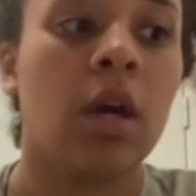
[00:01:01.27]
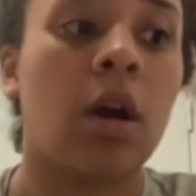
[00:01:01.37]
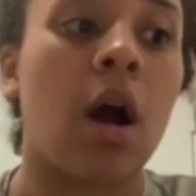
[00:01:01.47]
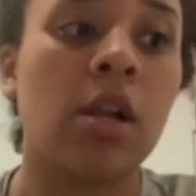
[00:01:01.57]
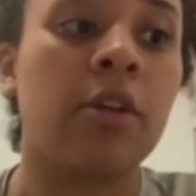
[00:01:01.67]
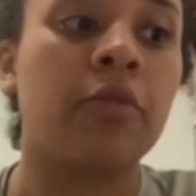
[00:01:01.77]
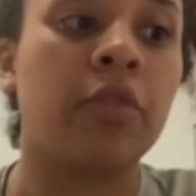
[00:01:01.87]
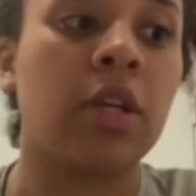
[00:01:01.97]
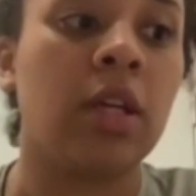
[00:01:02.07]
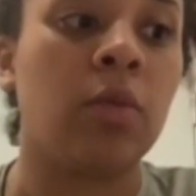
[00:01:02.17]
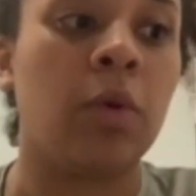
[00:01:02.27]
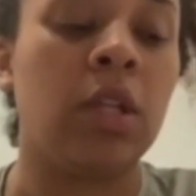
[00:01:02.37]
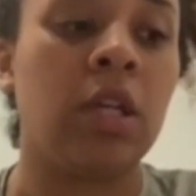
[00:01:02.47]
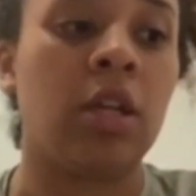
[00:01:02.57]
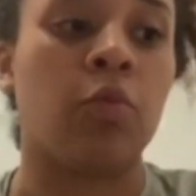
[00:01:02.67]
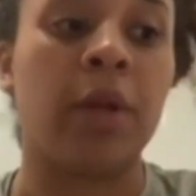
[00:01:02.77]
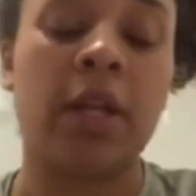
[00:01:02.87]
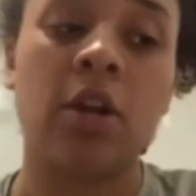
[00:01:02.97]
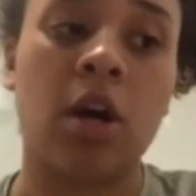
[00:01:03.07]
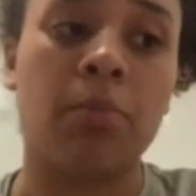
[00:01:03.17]
Cognitively, we need
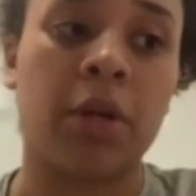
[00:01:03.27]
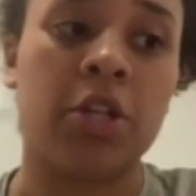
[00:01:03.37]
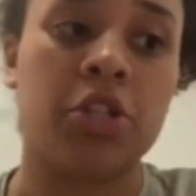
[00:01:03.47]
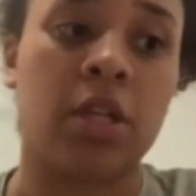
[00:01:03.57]
reading comprehension,